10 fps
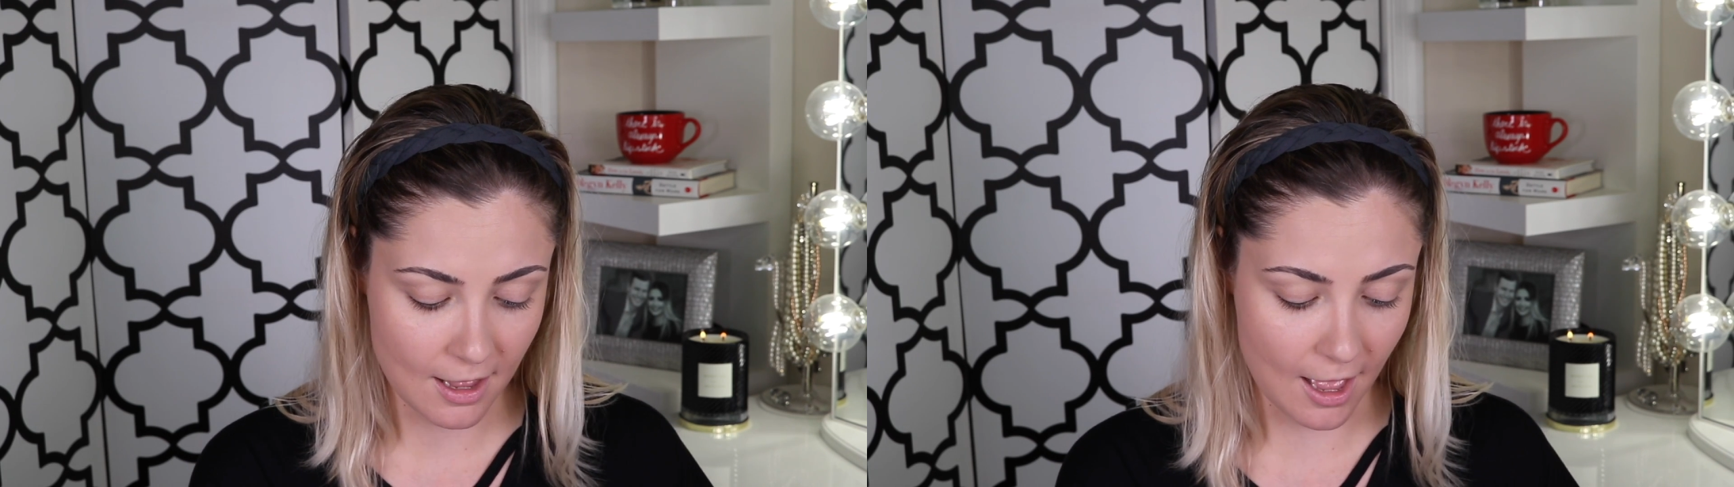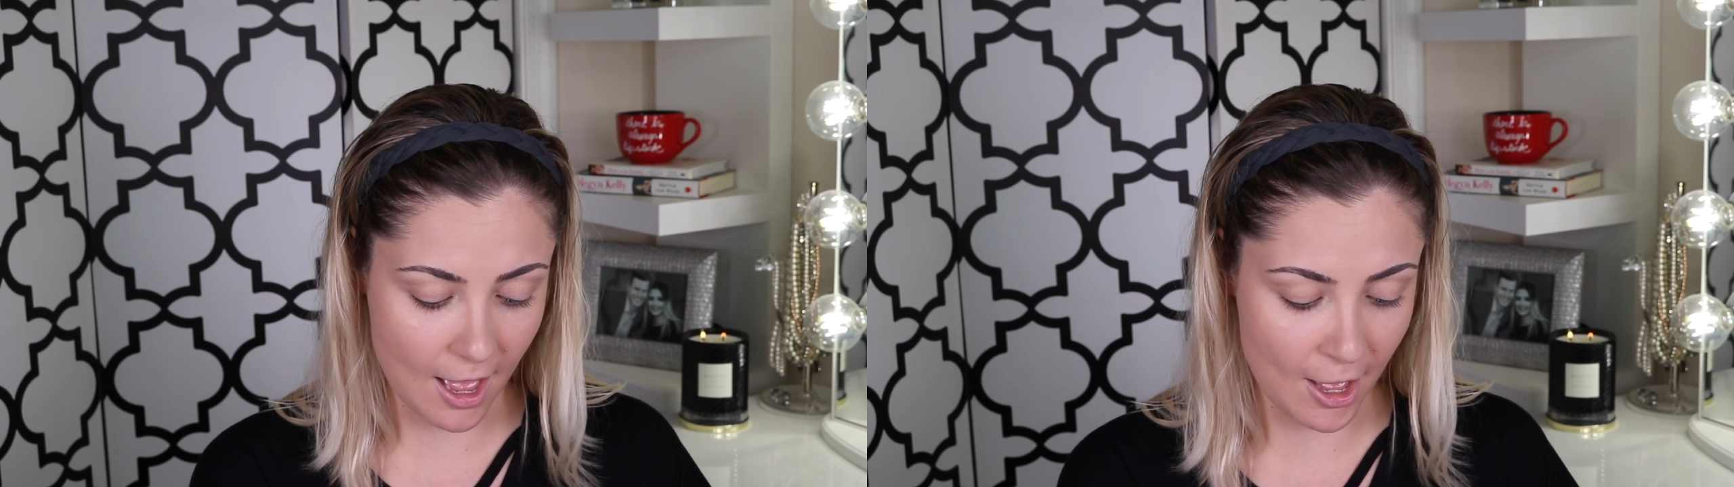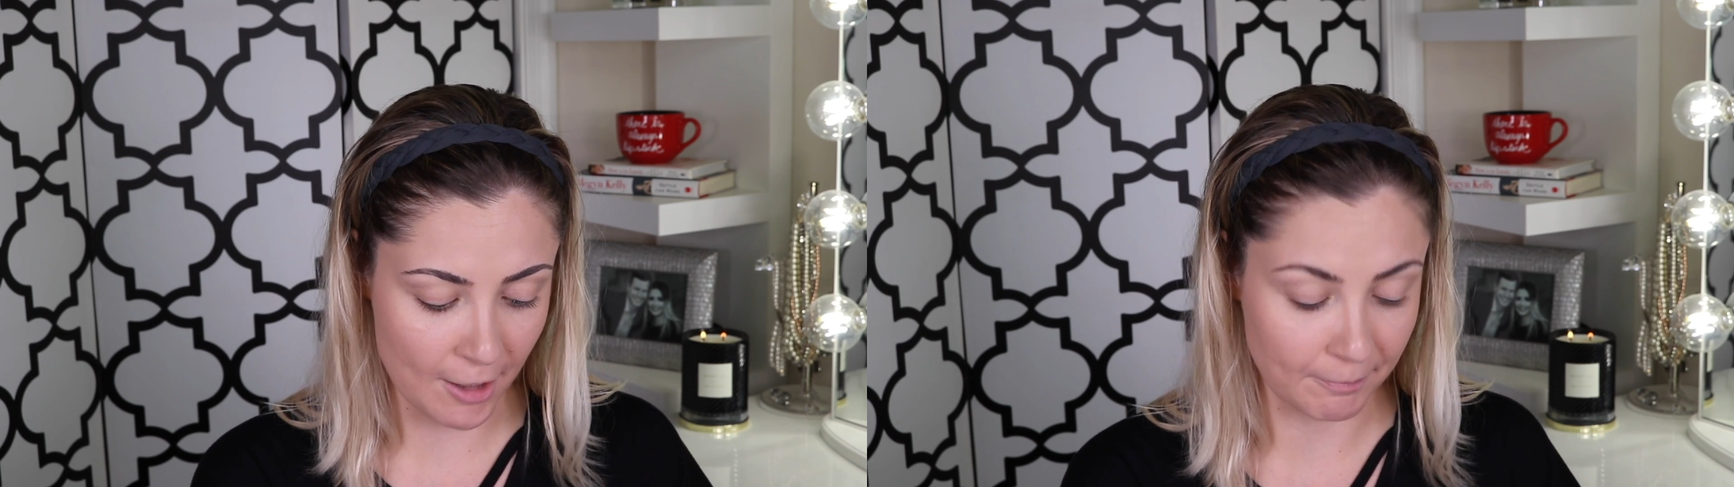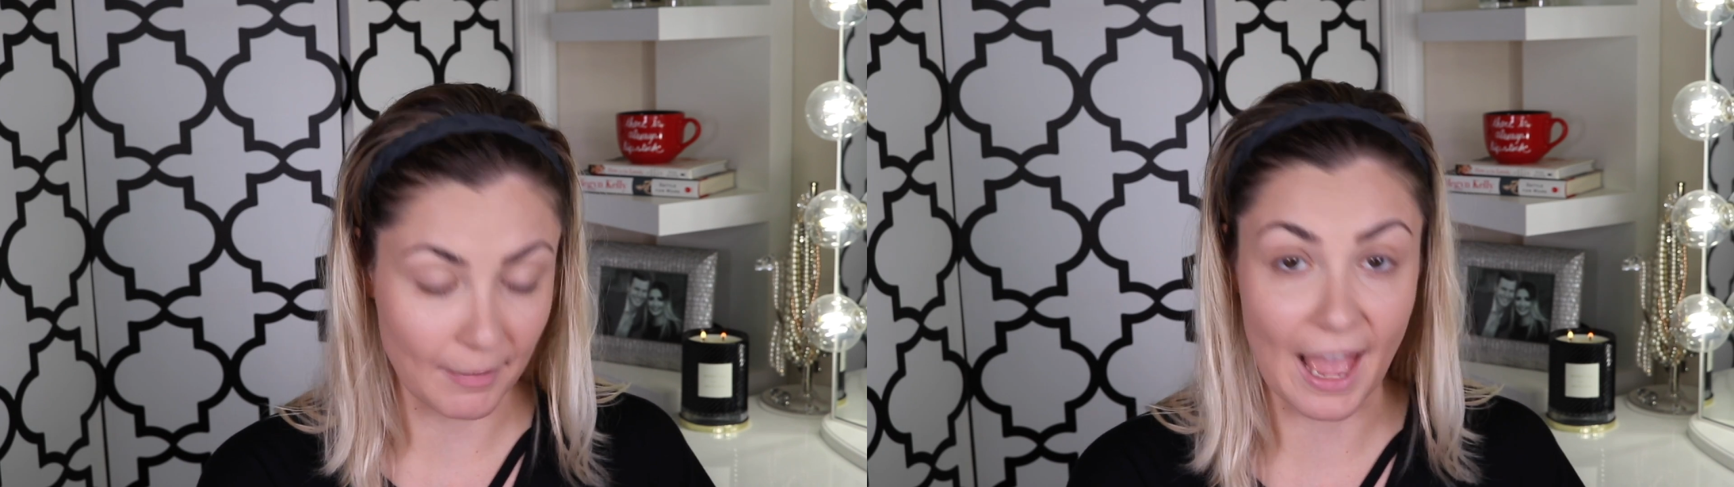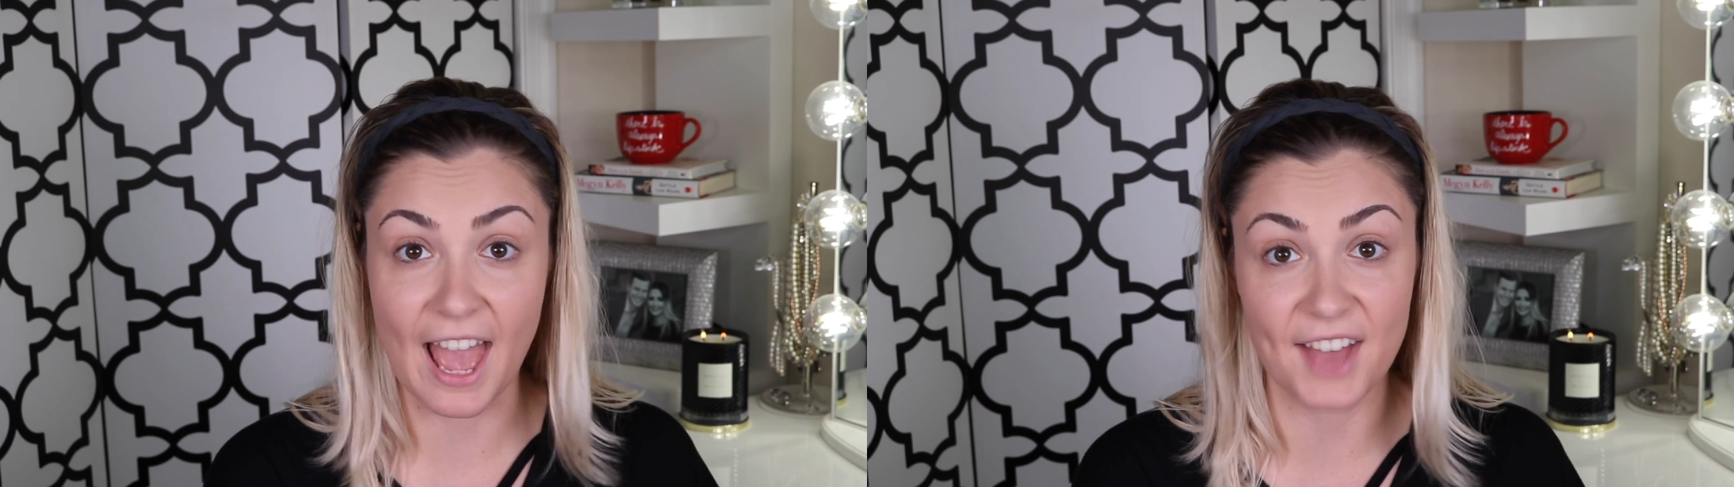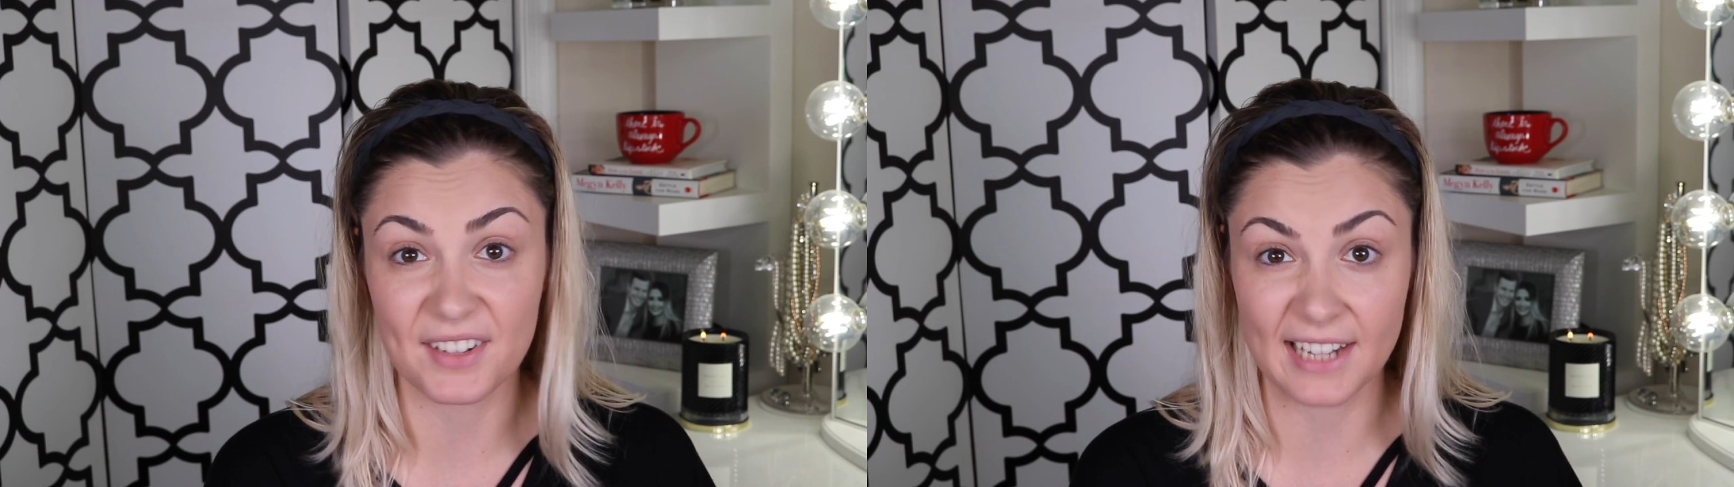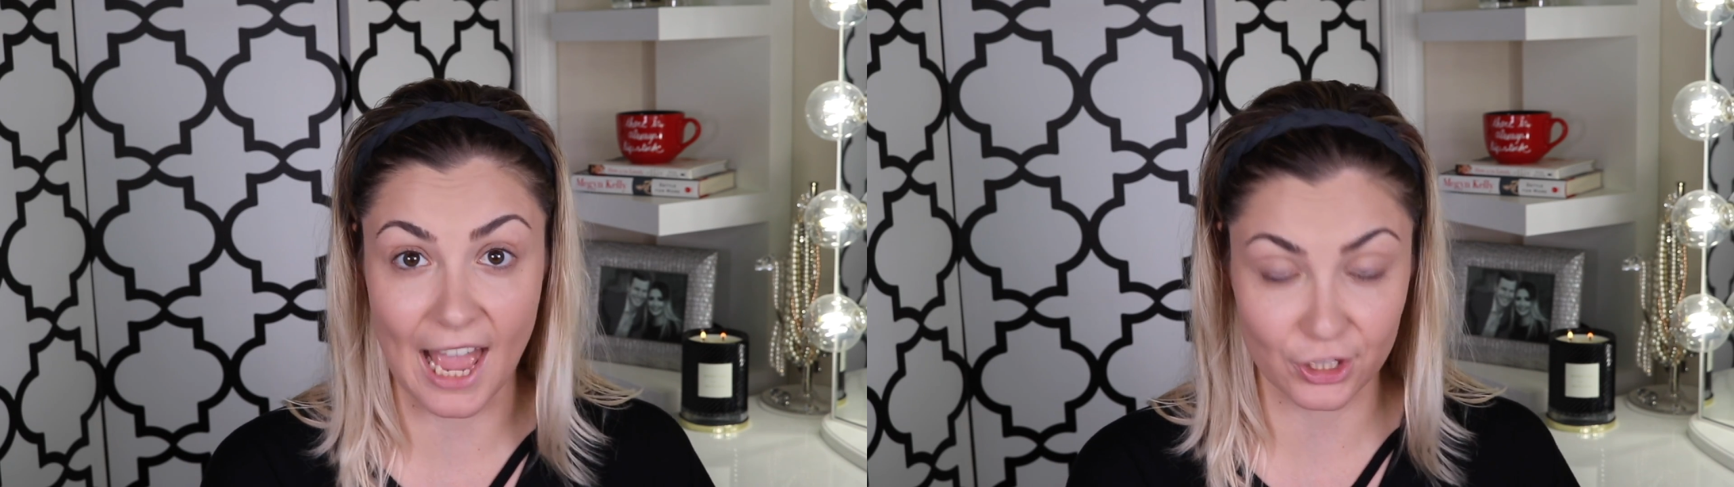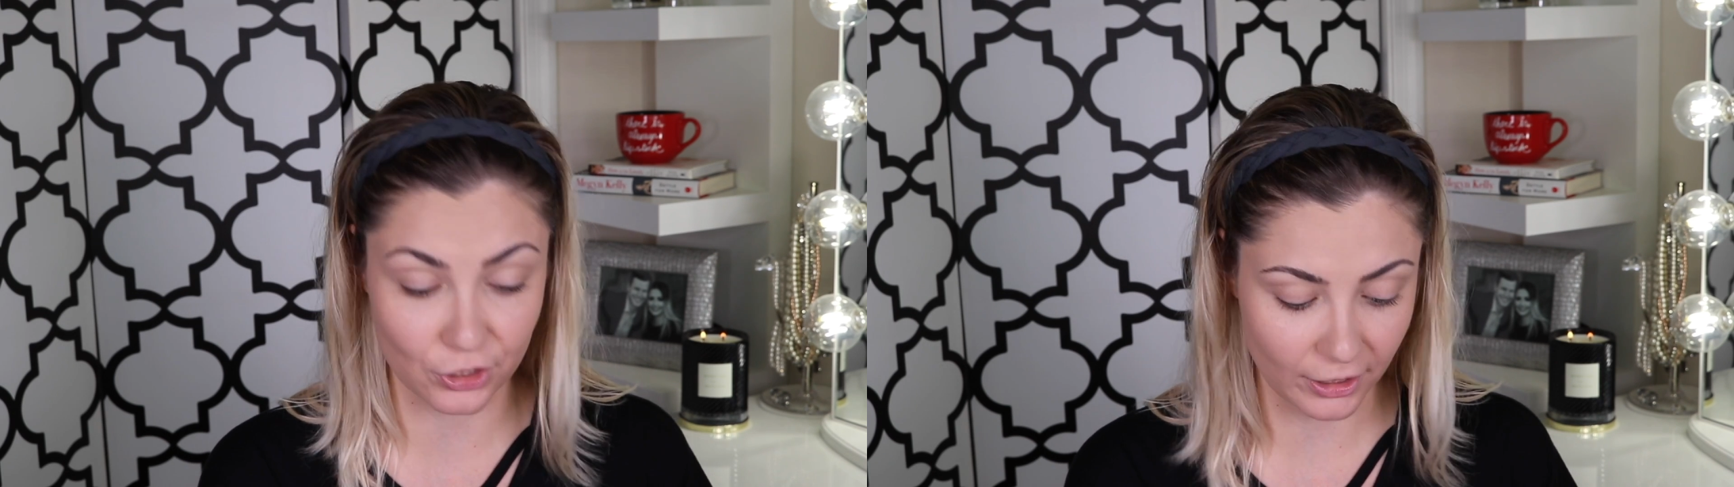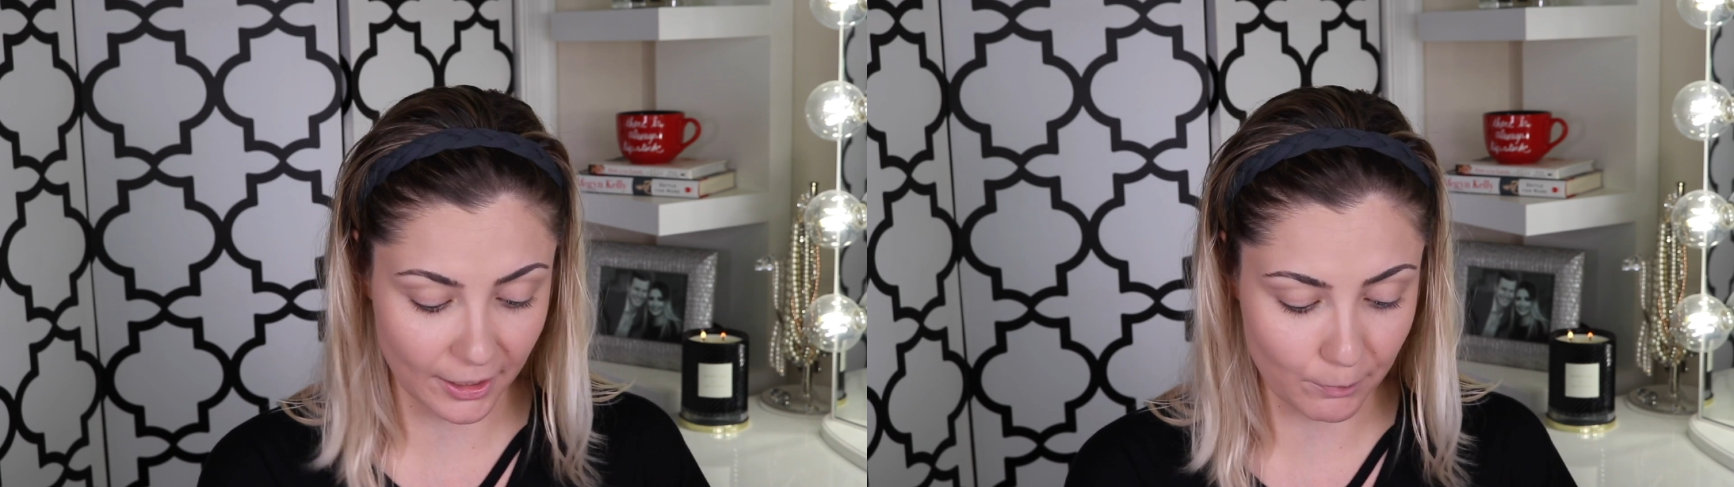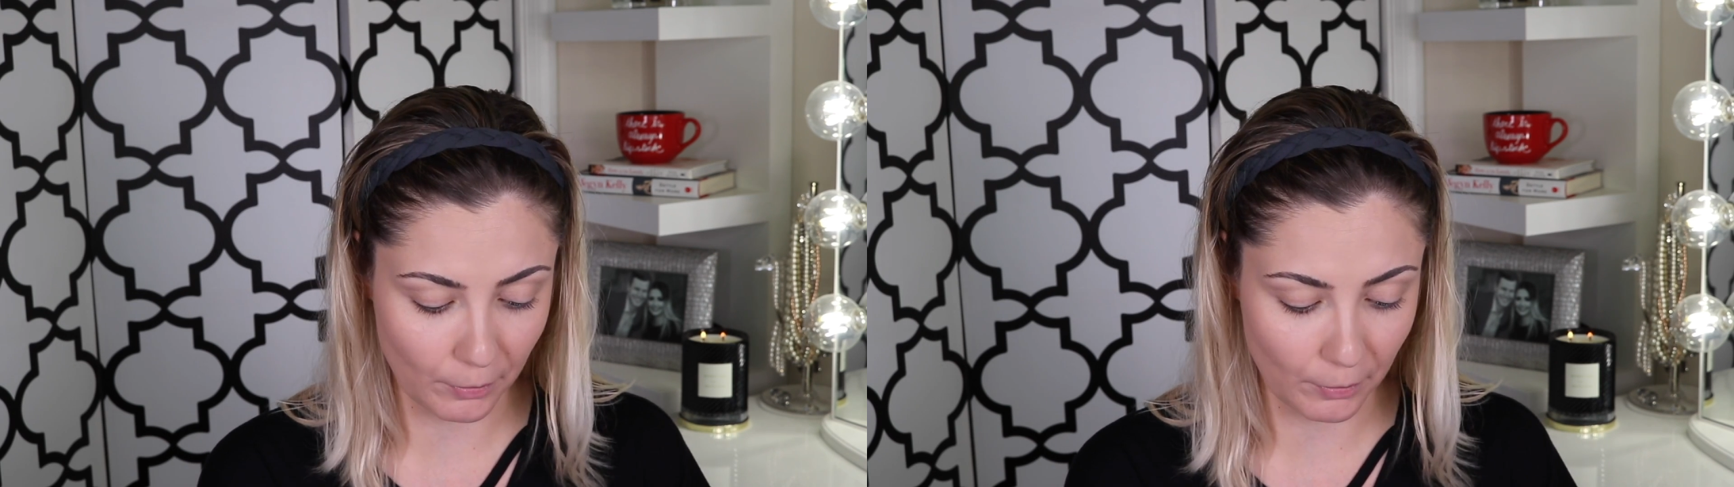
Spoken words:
I haven't actually